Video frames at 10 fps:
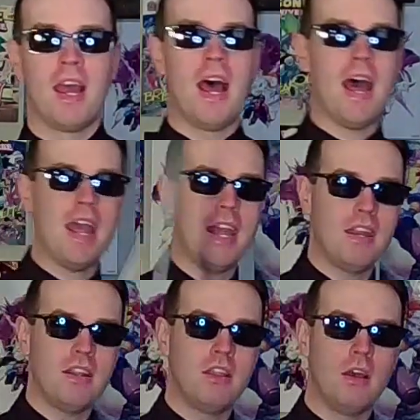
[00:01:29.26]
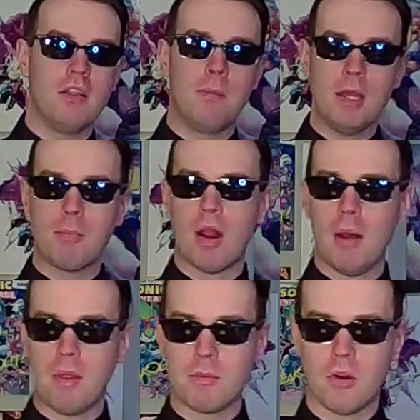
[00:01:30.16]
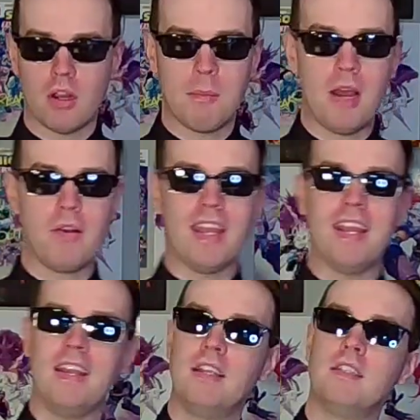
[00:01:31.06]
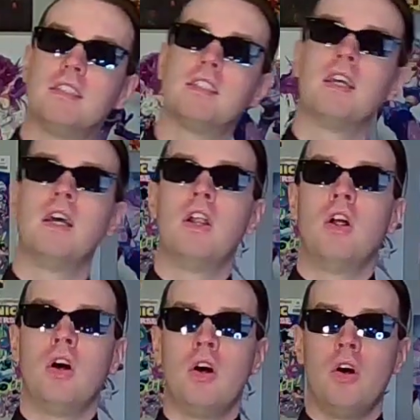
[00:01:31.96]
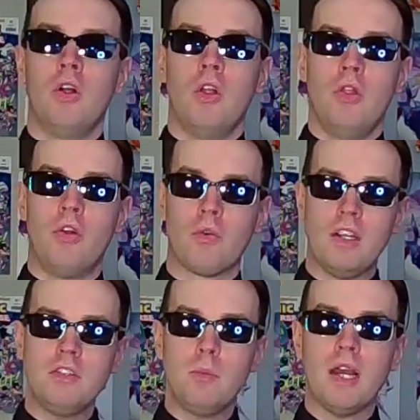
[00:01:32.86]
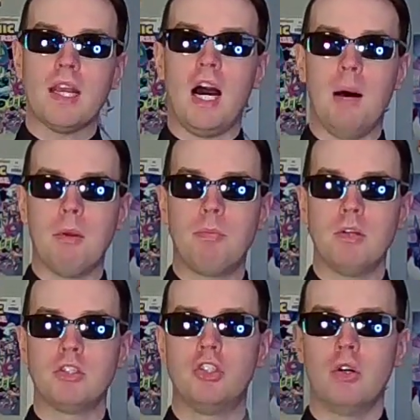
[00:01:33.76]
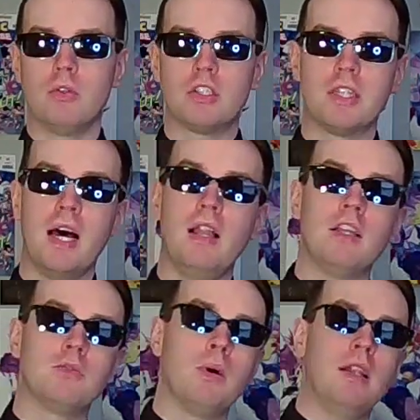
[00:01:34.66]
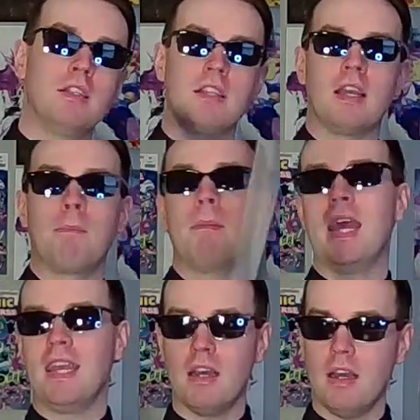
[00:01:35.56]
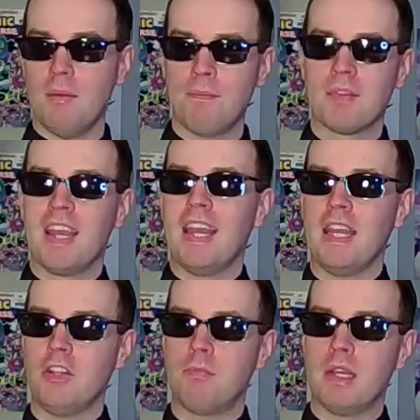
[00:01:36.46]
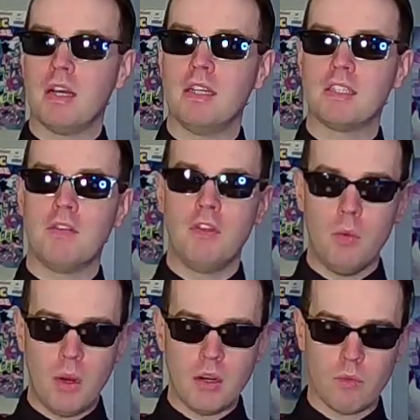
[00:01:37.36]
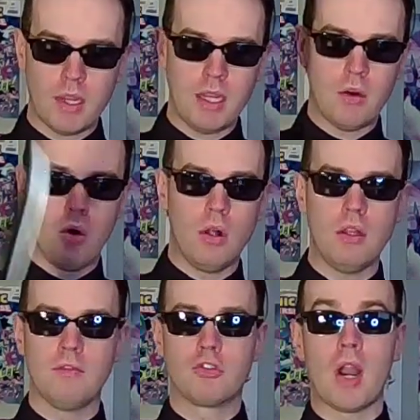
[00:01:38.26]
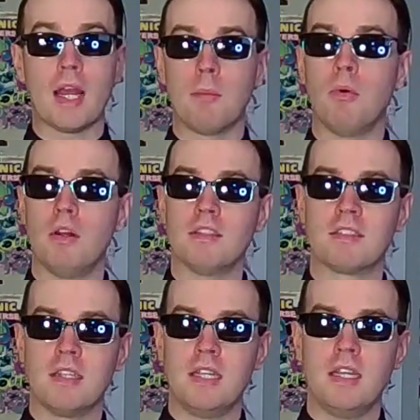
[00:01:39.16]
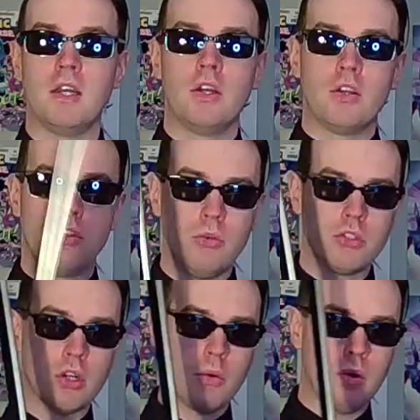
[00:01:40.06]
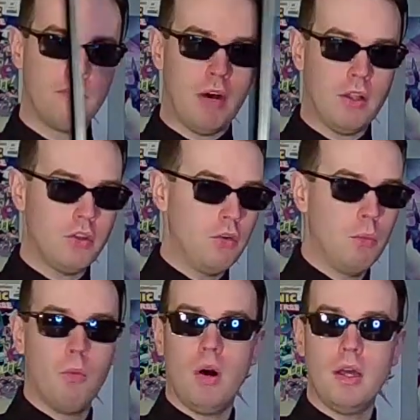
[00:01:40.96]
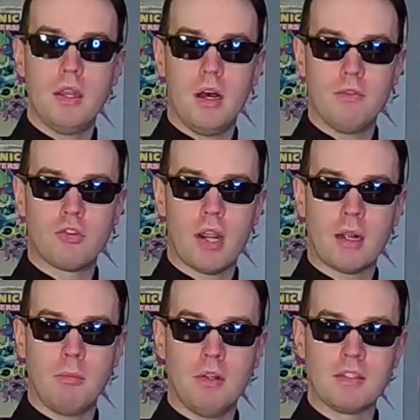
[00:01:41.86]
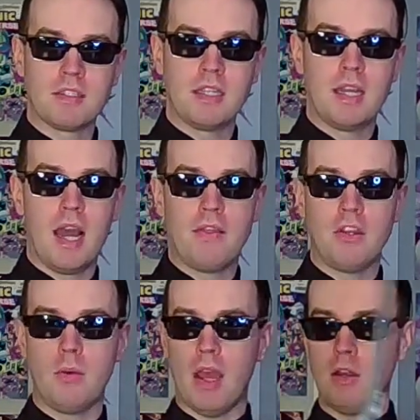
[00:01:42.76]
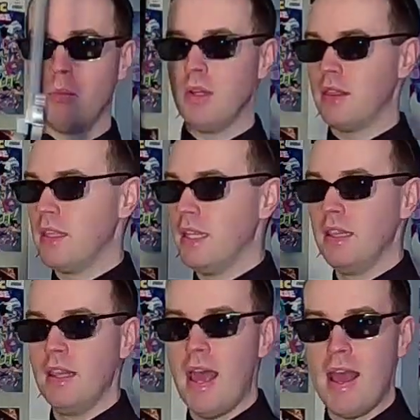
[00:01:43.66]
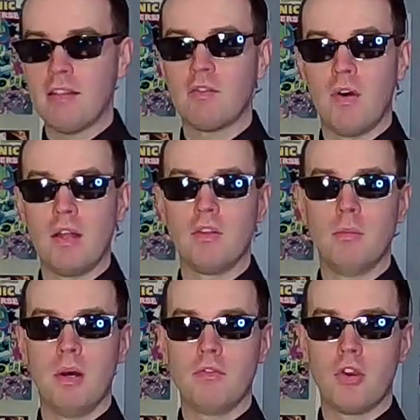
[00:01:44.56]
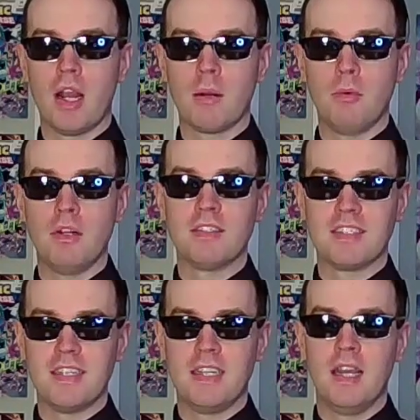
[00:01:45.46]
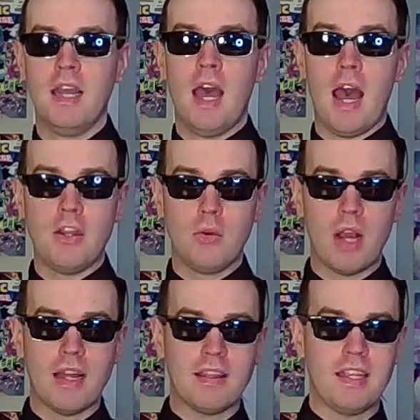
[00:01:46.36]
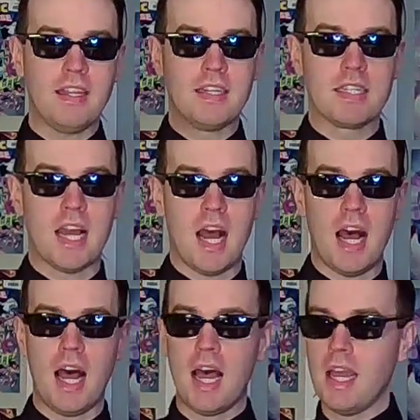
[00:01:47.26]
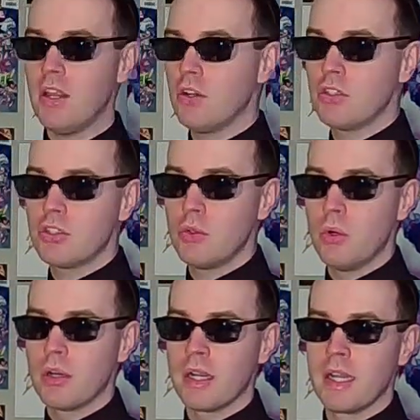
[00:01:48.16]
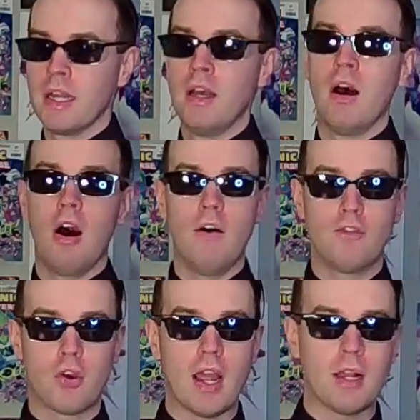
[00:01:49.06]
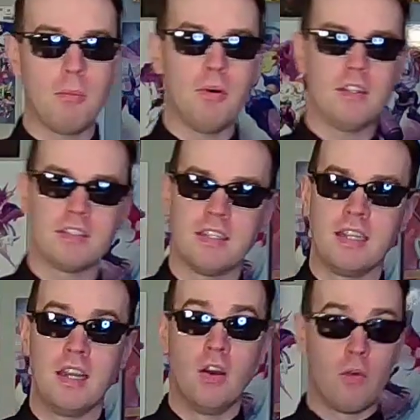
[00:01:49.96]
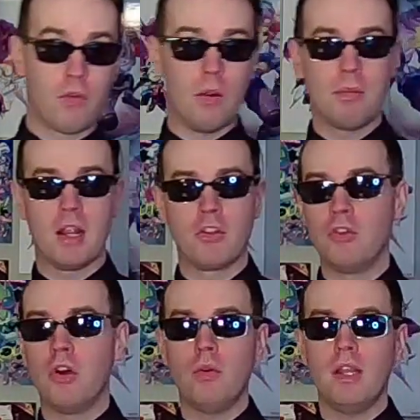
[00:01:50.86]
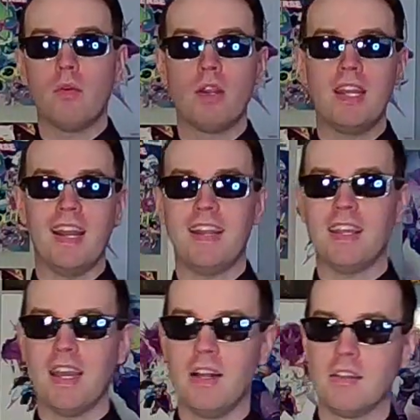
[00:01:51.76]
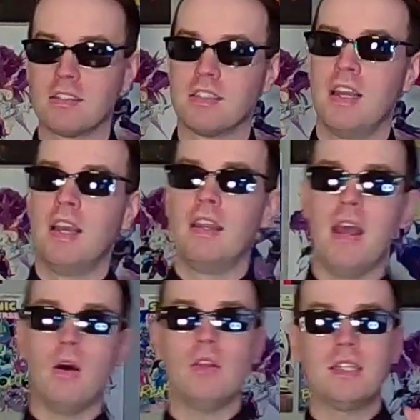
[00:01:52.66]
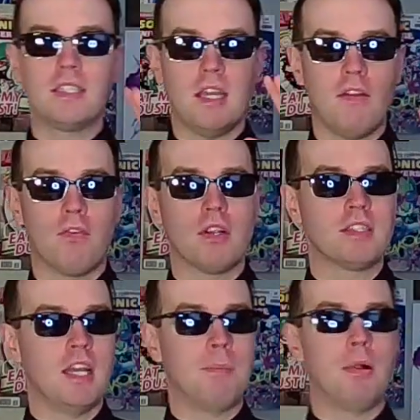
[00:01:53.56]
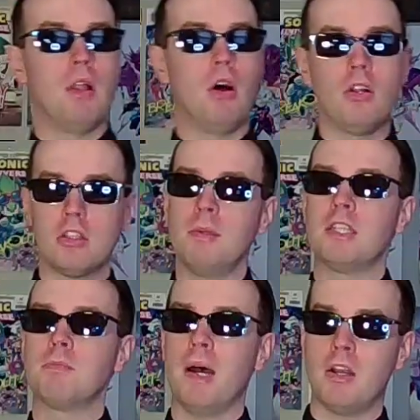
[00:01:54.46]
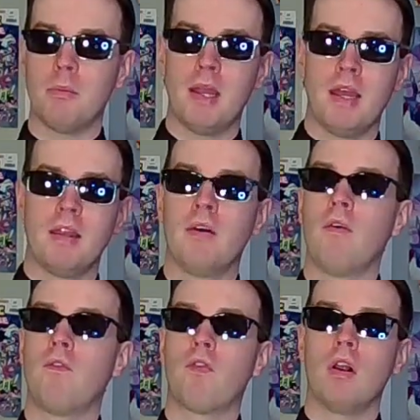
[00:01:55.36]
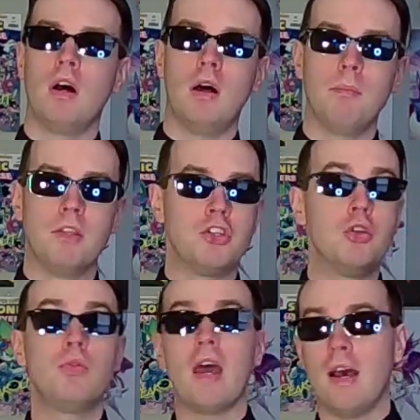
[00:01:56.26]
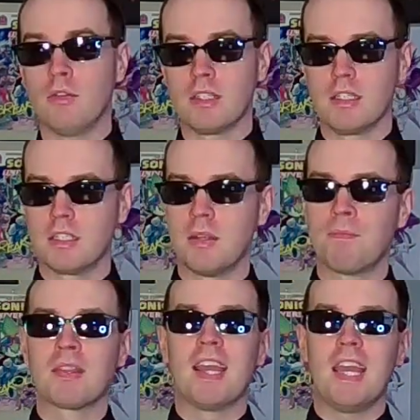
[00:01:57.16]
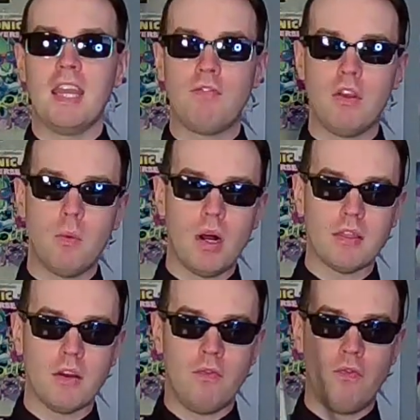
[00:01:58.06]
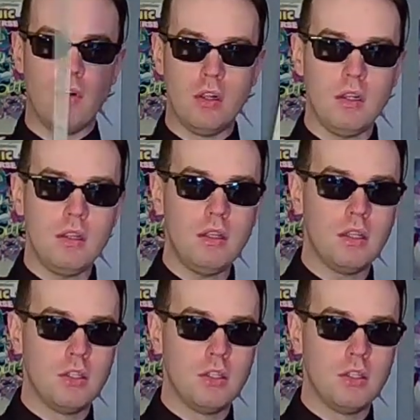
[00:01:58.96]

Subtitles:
And the big problem I'm talking about is the reason why comic books don't sell as well as, like, manga is because if you want to read all of Dragon Ball Z, you start with volume 1 of Dragon Ball Z, and then you end with the last volume of Dragon Ball Z, and you got the entire story of Dragon Ball Z from there. You don't need to read anything else. Now, let's take, for example, Ultimate Spider-Man from the 2000s. If you want the full